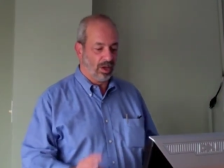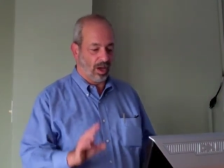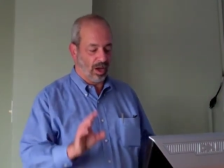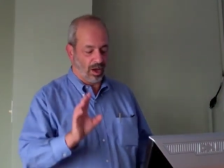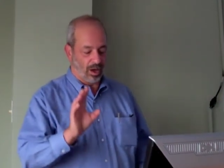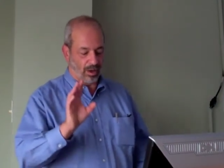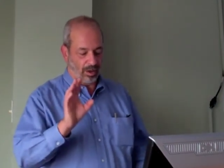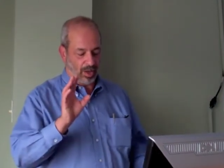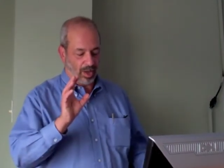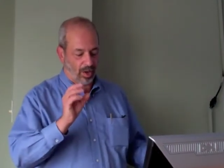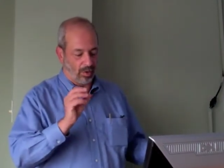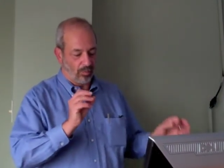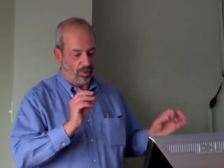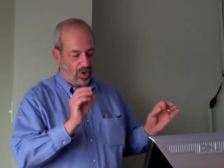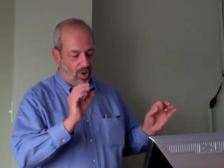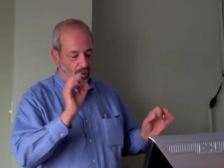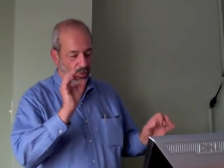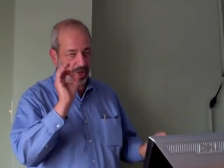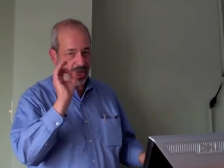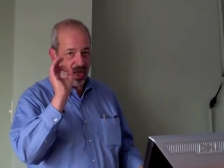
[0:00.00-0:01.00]
Uh, and
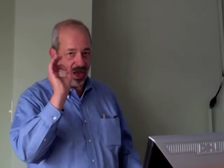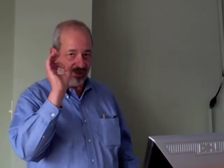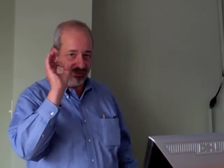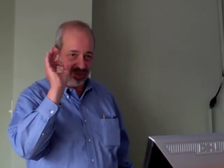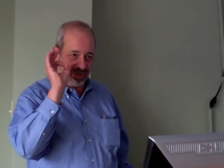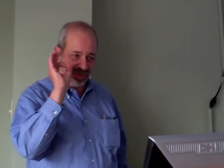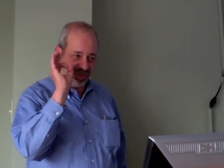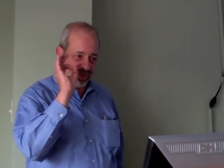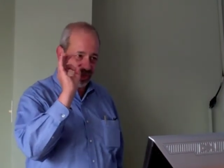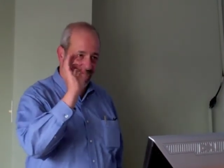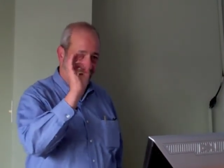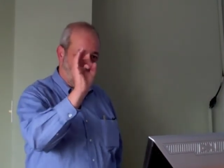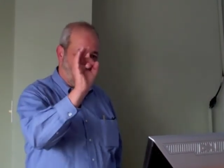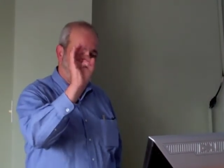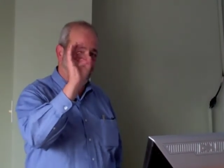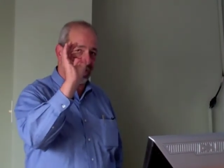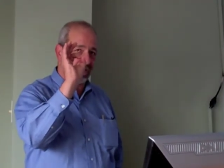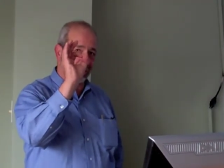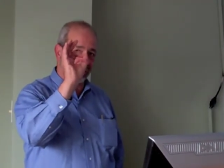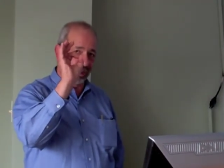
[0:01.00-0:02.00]
we only have this
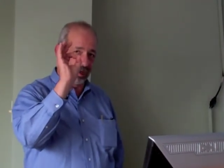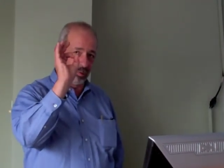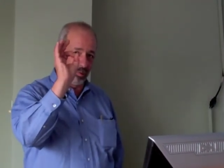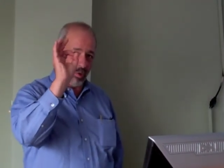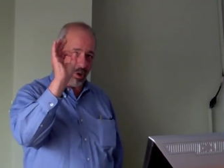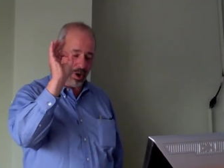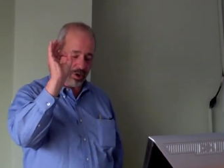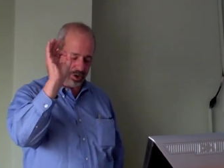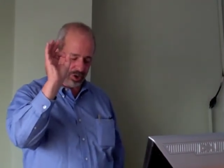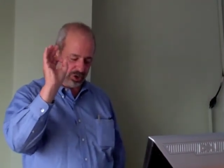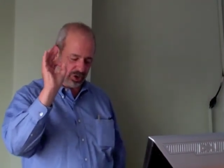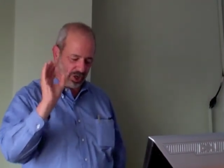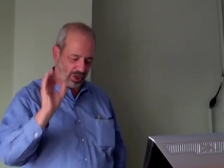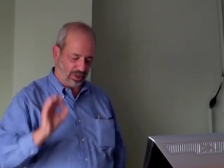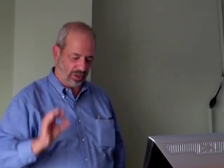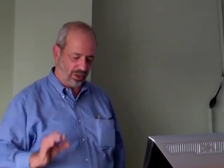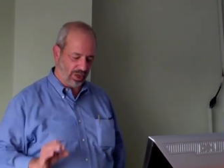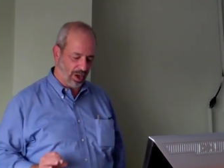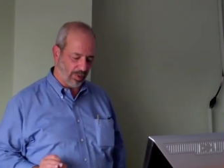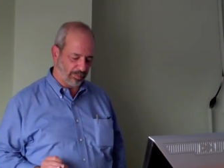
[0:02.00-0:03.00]
tiny little
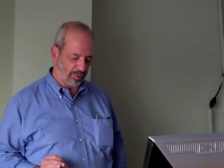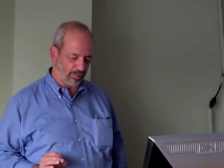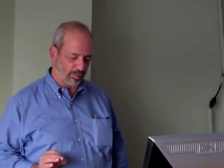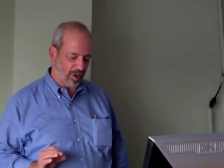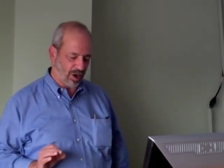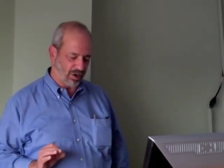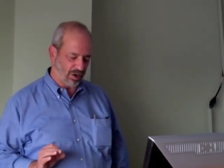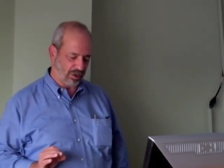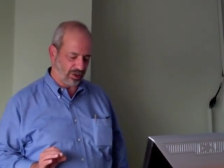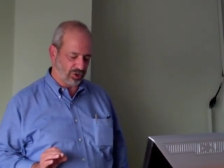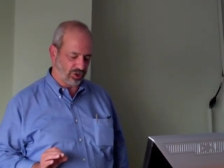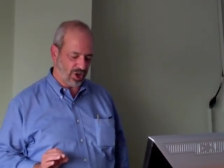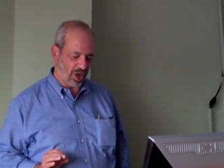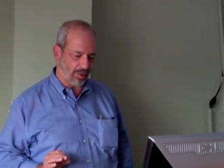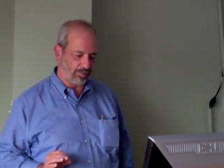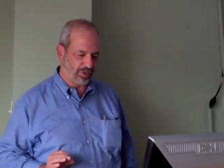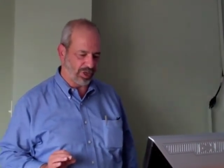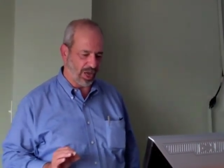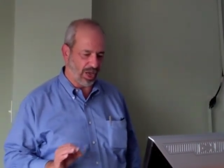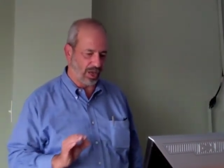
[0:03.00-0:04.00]
watershed, the upper part of the
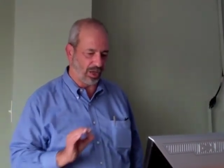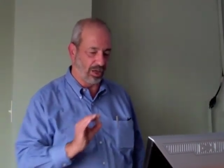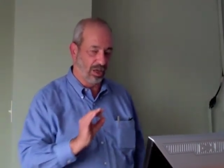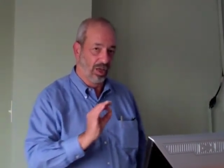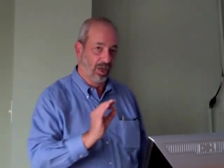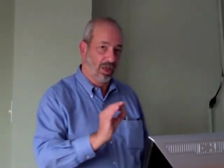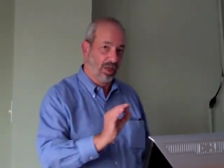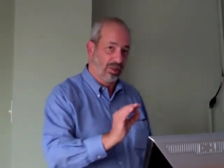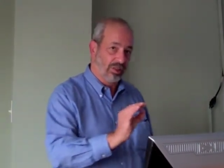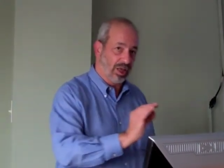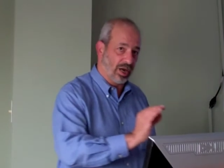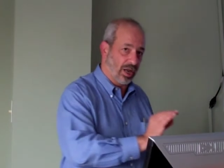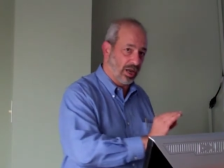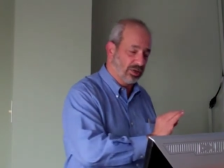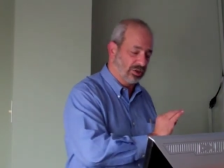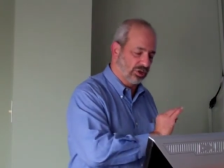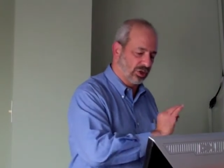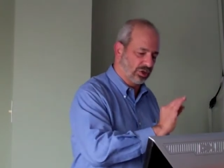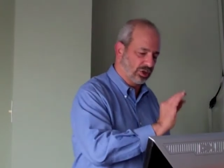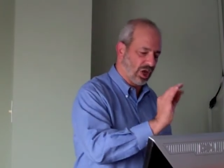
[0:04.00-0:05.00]
Choptank, that
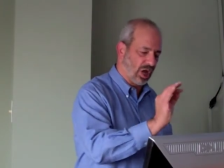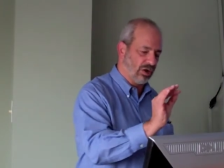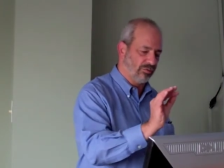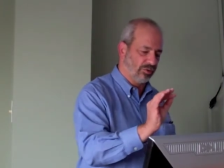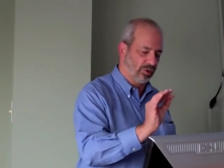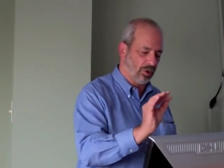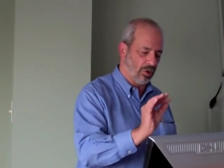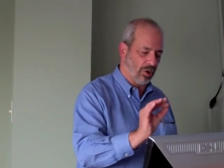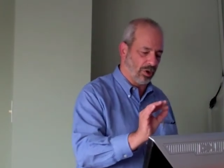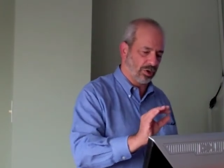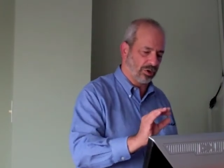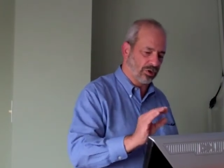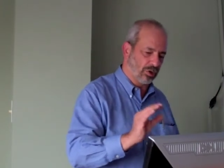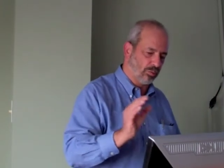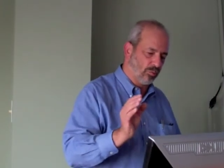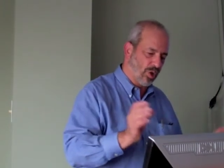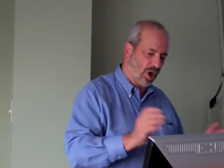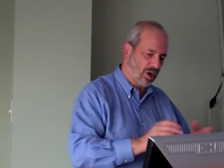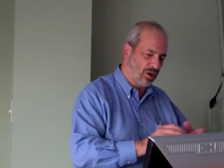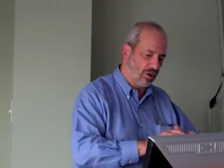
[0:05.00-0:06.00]
has this kind of a
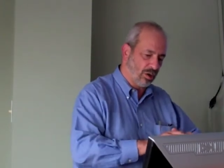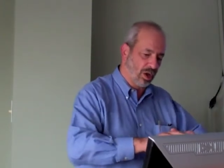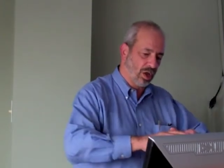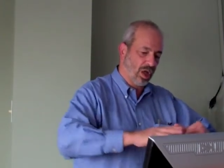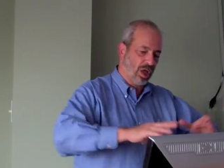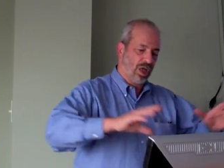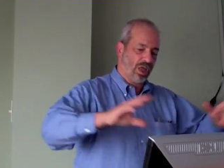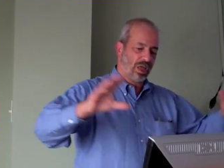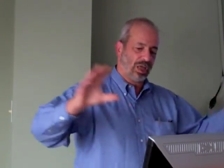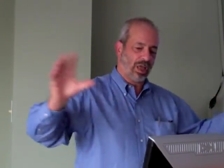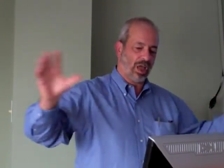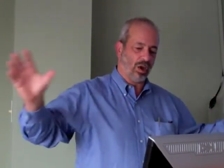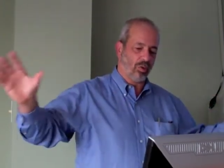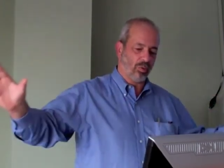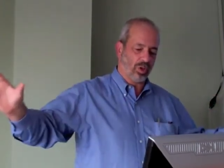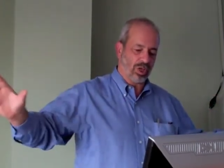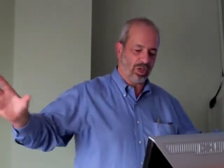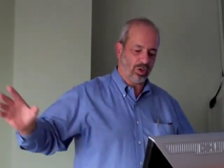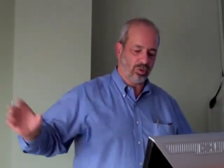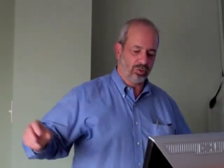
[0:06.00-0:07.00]
long-term record. Can
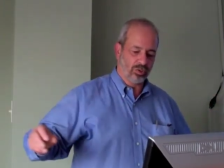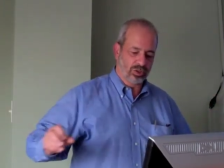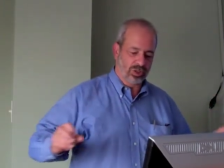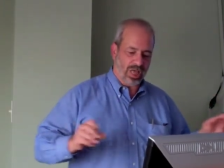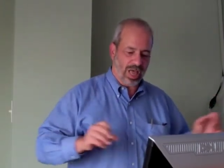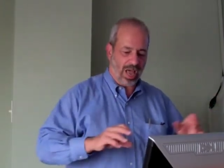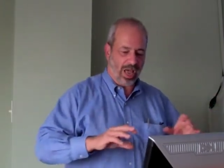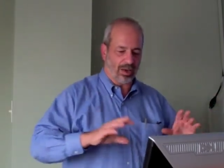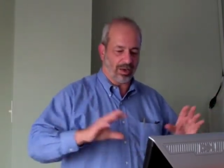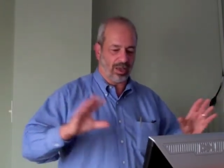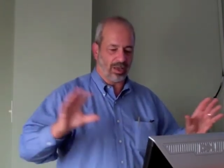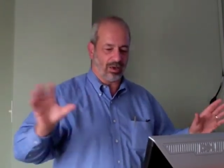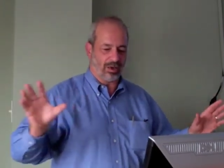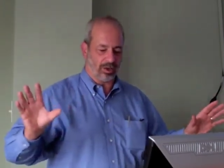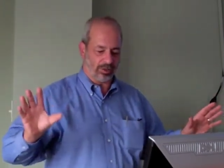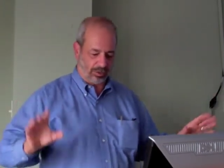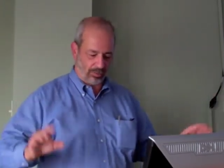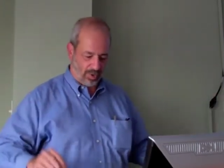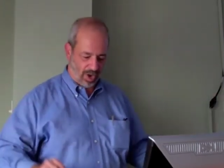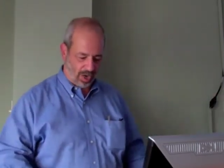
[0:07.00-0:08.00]
we use that and
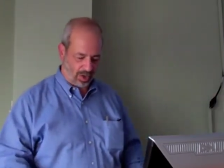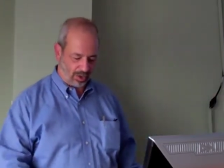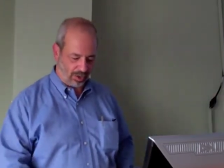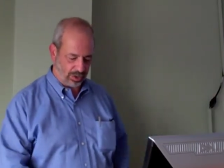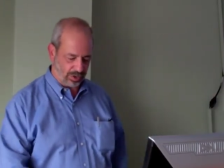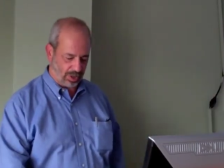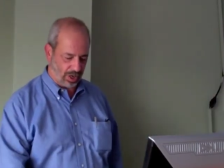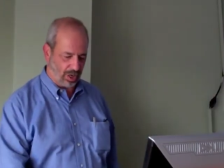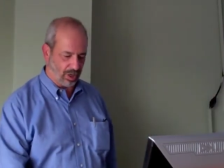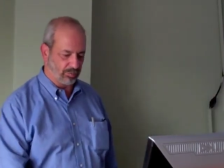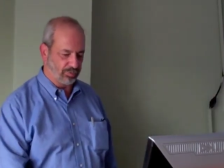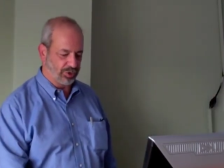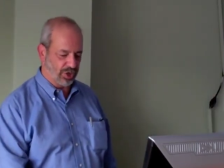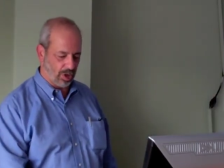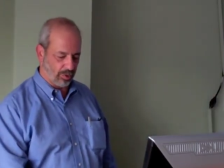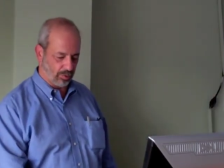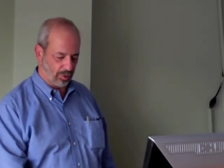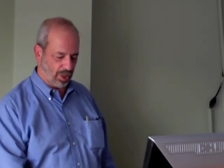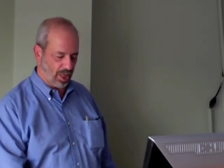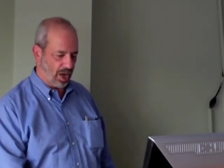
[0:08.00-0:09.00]
other records to help
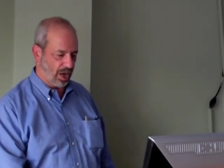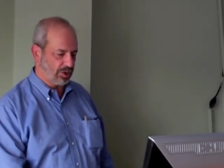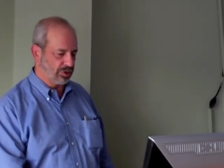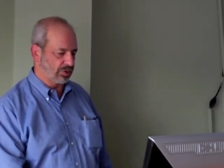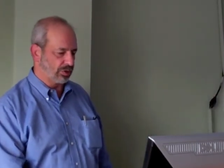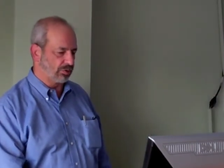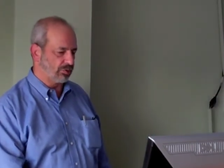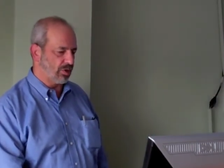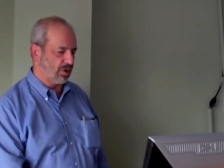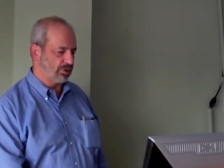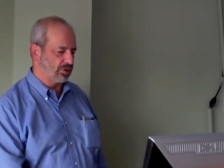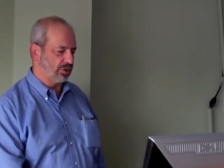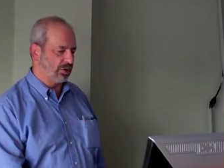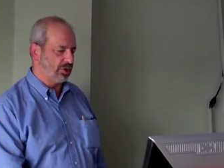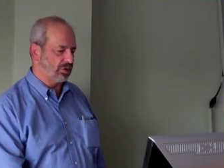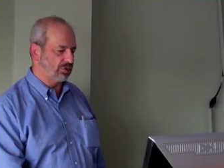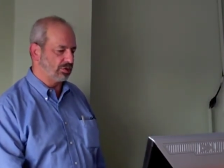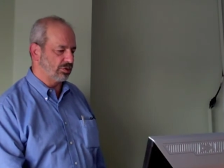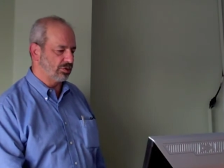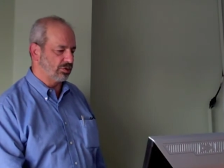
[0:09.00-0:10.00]
generalize across the
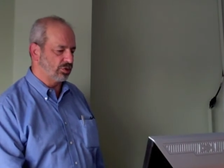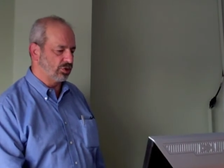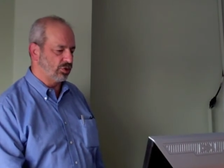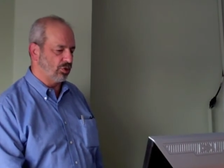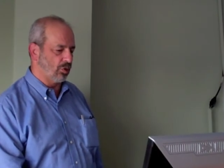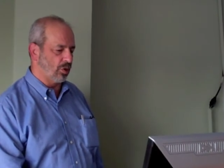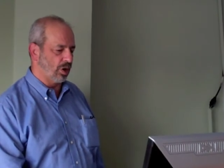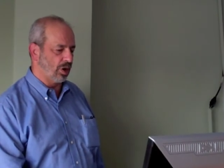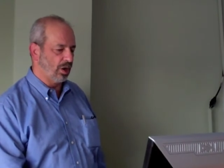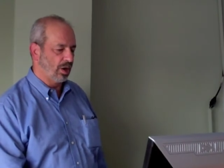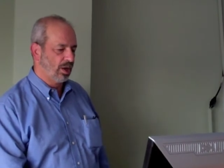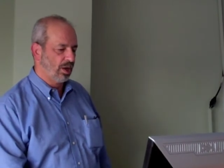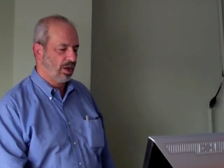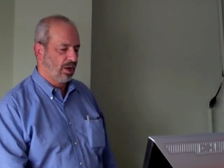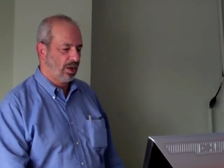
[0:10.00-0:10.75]
eastern shore?